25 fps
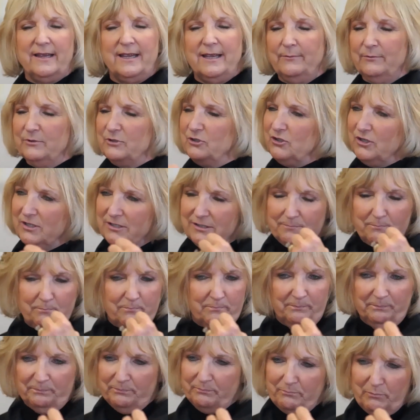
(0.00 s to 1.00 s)
He was just
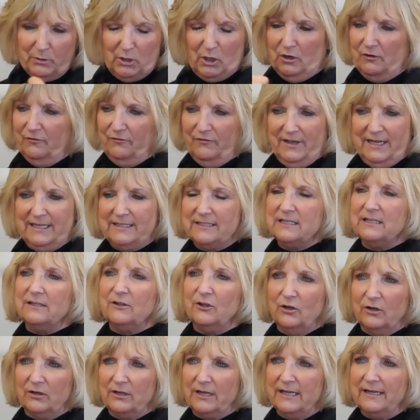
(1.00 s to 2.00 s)
perfect
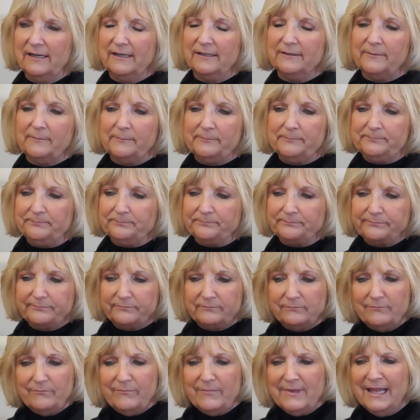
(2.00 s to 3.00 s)
looking
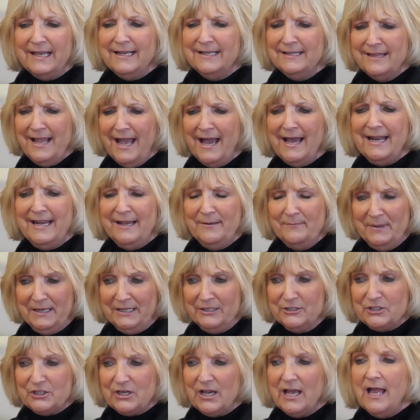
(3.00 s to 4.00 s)
in that
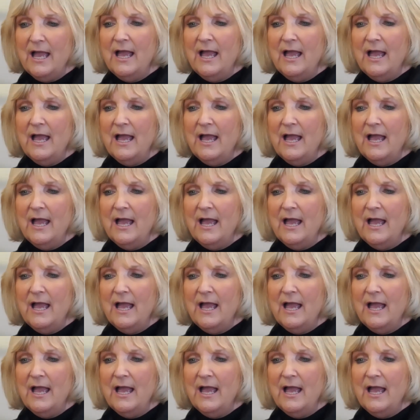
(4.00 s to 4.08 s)
image.